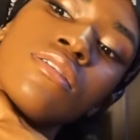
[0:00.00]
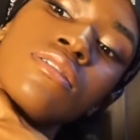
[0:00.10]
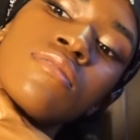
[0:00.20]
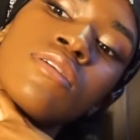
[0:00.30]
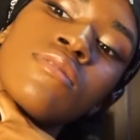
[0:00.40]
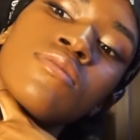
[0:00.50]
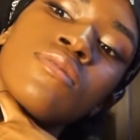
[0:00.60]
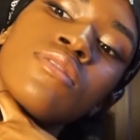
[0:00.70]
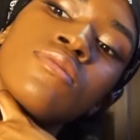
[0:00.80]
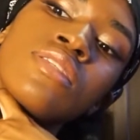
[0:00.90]
sometimes we
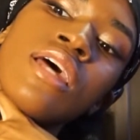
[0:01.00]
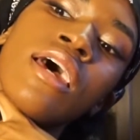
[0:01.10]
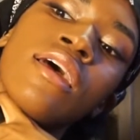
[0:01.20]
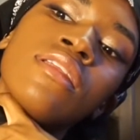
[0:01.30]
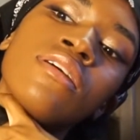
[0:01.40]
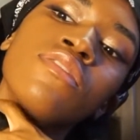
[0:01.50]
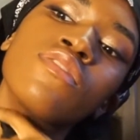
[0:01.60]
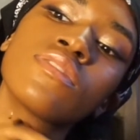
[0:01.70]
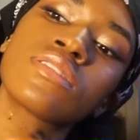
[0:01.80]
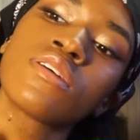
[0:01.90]
use the end of
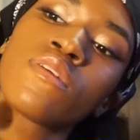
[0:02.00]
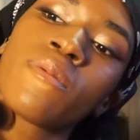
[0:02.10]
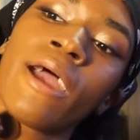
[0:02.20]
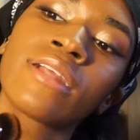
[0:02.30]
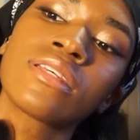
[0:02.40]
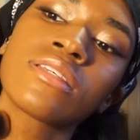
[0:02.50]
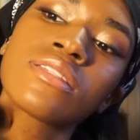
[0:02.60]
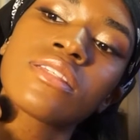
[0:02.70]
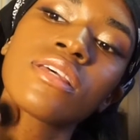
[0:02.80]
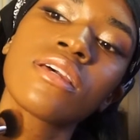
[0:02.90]
silver
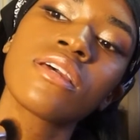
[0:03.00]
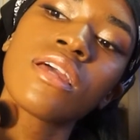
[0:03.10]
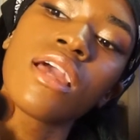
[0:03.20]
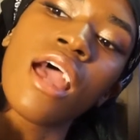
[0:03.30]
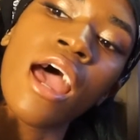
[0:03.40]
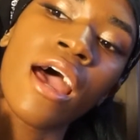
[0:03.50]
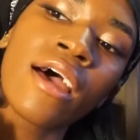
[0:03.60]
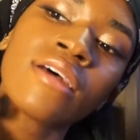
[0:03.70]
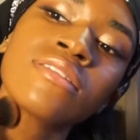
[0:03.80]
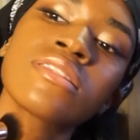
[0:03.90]
practice
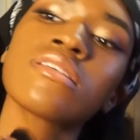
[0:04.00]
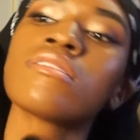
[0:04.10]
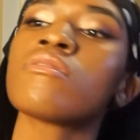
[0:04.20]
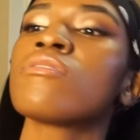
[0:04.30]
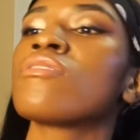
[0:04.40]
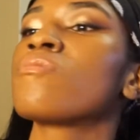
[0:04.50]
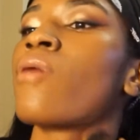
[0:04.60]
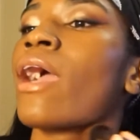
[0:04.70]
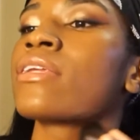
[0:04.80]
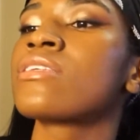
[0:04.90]
as
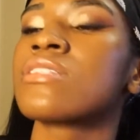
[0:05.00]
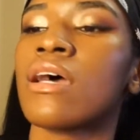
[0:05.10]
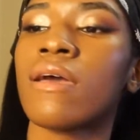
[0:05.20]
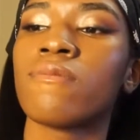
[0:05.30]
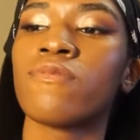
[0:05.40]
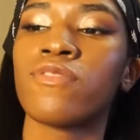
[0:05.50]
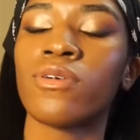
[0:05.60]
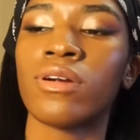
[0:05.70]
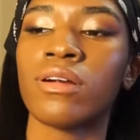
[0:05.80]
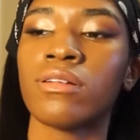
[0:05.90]
practice time
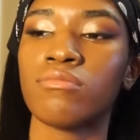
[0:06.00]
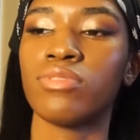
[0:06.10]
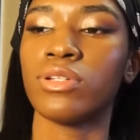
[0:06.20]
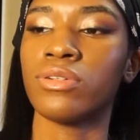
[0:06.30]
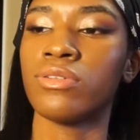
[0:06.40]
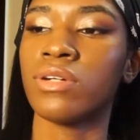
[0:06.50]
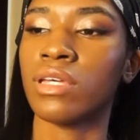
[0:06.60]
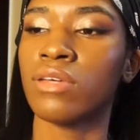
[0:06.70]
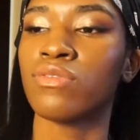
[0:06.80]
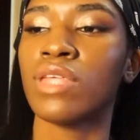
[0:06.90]
for blue
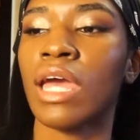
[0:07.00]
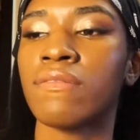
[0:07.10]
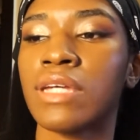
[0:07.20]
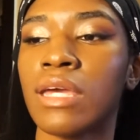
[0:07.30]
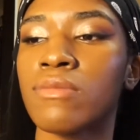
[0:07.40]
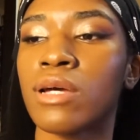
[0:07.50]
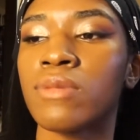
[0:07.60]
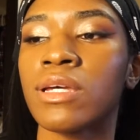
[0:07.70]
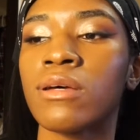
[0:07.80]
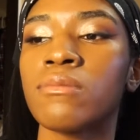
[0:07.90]
if they have a game
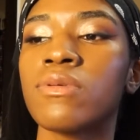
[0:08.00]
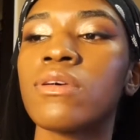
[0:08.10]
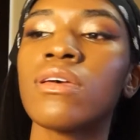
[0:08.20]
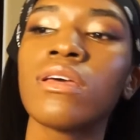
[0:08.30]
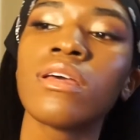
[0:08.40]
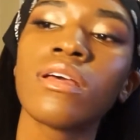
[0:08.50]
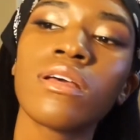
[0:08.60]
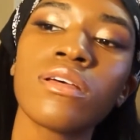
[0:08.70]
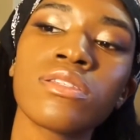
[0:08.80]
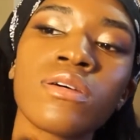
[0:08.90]
coming up.
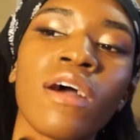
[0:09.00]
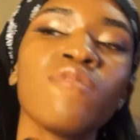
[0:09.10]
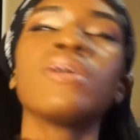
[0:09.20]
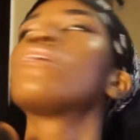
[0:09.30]
So I've been